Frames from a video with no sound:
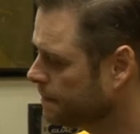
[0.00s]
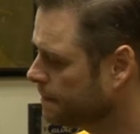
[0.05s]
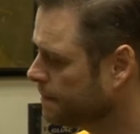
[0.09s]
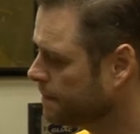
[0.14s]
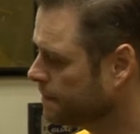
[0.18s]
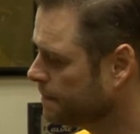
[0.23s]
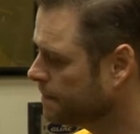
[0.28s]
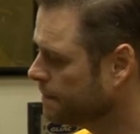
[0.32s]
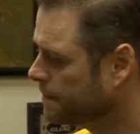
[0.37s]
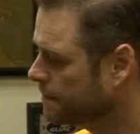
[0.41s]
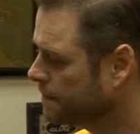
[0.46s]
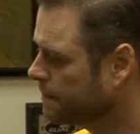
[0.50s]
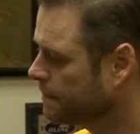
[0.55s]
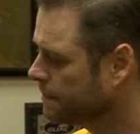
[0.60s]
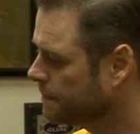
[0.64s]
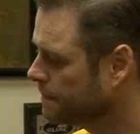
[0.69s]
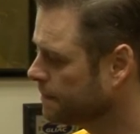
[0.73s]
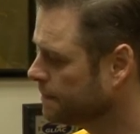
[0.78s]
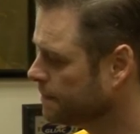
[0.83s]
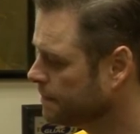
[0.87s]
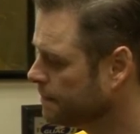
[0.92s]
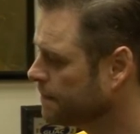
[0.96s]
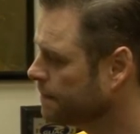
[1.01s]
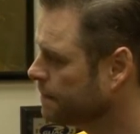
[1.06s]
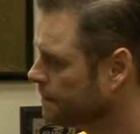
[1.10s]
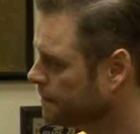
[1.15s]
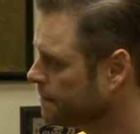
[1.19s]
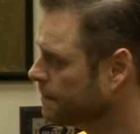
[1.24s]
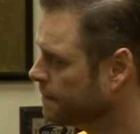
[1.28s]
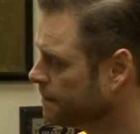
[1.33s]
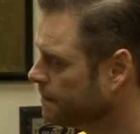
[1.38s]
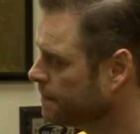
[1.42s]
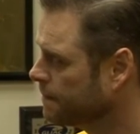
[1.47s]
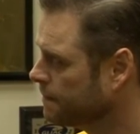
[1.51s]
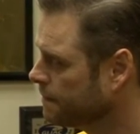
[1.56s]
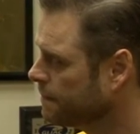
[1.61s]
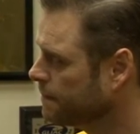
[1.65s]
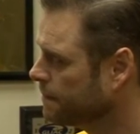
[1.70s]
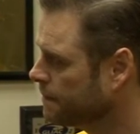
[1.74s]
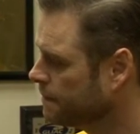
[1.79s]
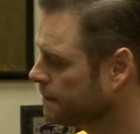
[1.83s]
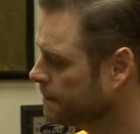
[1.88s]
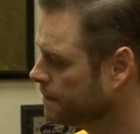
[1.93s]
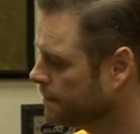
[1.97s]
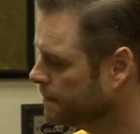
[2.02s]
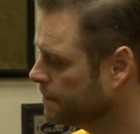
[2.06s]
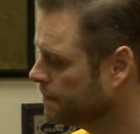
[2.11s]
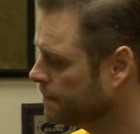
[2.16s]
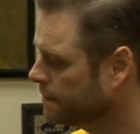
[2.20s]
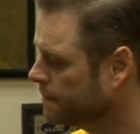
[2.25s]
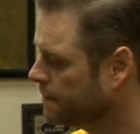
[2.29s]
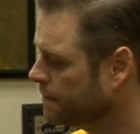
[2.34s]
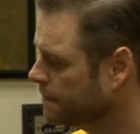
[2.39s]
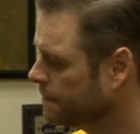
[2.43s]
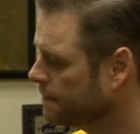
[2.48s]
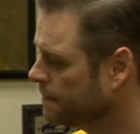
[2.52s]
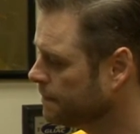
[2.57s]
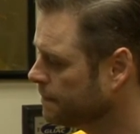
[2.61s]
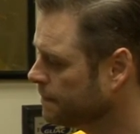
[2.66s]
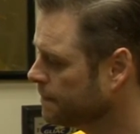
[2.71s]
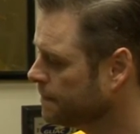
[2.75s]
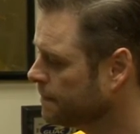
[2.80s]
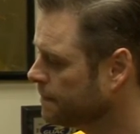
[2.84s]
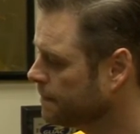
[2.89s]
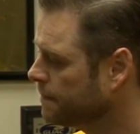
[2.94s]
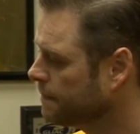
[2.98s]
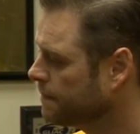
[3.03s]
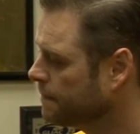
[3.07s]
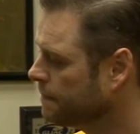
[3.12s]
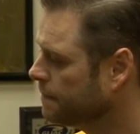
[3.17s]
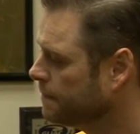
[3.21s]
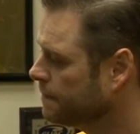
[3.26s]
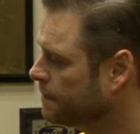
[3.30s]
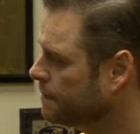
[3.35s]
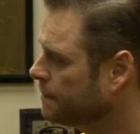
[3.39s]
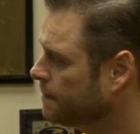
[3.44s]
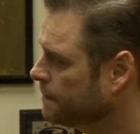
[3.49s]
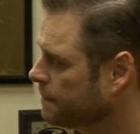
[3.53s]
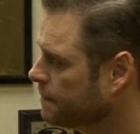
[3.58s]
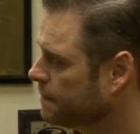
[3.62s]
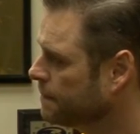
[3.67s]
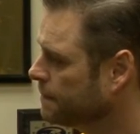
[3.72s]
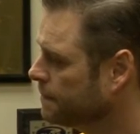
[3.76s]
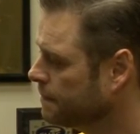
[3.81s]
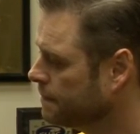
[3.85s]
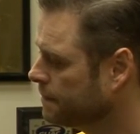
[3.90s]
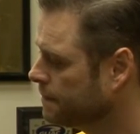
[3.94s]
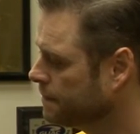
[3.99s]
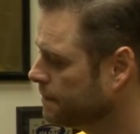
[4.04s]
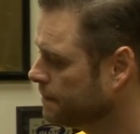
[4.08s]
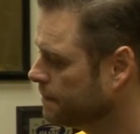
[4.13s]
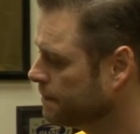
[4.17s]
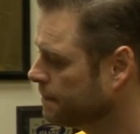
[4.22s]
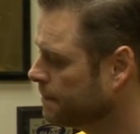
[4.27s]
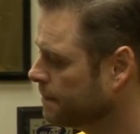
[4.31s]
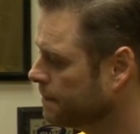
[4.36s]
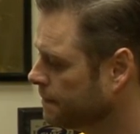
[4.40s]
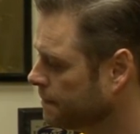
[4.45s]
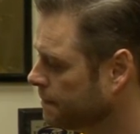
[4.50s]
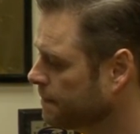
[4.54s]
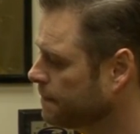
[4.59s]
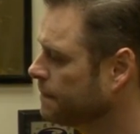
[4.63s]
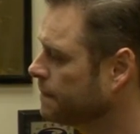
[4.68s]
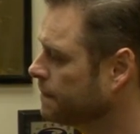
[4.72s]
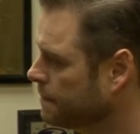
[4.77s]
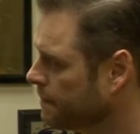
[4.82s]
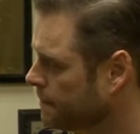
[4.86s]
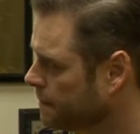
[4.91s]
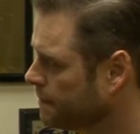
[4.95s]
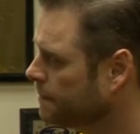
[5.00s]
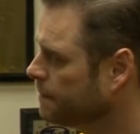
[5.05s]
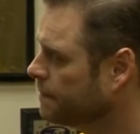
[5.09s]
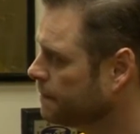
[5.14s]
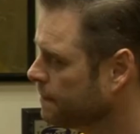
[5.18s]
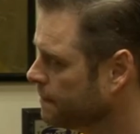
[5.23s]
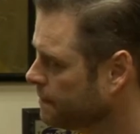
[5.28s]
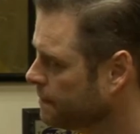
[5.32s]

(not speaking)